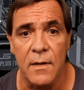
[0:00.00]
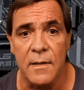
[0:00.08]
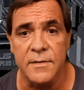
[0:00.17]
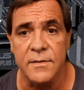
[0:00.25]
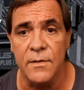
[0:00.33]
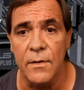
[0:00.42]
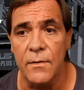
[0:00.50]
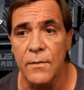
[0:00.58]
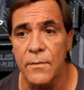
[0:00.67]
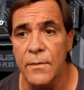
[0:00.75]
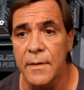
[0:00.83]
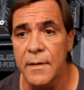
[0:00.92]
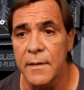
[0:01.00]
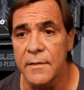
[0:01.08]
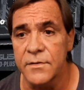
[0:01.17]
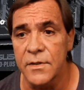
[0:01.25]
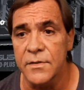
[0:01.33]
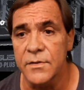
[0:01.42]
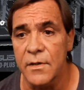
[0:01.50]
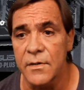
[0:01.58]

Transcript: Let's go adjust our